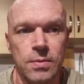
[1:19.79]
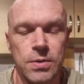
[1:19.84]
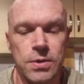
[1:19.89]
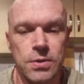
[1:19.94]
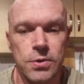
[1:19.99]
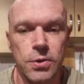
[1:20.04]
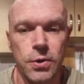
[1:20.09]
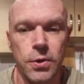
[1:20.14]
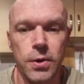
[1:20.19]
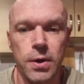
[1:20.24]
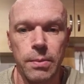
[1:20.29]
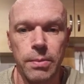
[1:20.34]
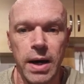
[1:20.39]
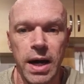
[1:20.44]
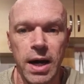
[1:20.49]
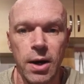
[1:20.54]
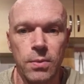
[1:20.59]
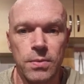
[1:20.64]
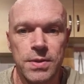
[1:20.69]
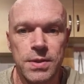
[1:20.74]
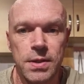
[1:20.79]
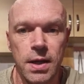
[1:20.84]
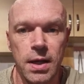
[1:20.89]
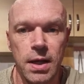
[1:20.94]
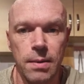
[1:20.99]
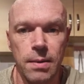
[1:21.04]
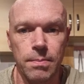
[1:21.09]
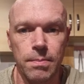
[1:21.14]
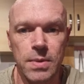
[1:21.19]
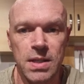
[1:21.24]
to talk about
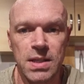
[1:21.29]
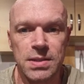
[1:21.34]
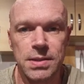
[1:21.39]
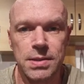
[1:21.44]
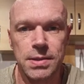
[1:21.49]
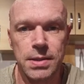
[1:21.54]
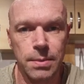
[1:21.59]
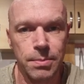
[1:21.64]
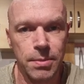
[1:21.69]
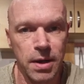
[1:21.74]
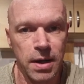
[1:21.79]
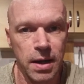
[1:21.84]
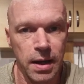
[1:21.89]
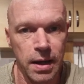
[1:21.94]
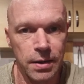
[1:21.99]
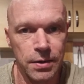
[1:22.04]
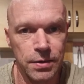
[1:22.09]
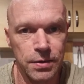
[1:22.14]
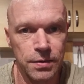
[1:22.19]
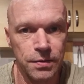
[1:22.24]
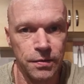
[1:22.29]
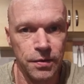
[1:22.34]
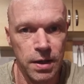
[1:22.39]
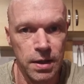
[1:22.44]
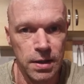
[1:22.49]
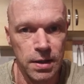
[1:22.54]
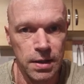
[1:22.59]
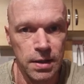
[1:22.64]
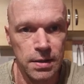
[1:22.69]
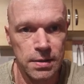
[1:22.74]
Tsimikas
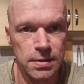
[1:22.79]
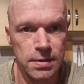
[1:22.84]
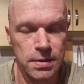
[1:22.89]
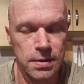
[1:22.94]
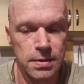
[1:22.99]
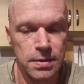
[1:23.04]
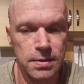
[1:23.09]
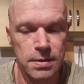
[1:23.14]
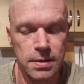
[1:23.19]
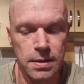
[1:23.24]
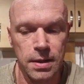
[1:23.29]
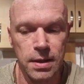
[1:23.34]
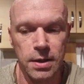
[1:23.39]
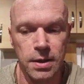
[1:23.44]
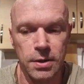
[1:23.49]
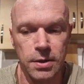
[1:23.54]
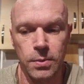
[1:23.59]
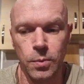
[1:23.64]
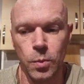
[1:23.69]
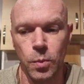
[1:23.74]
first. Now,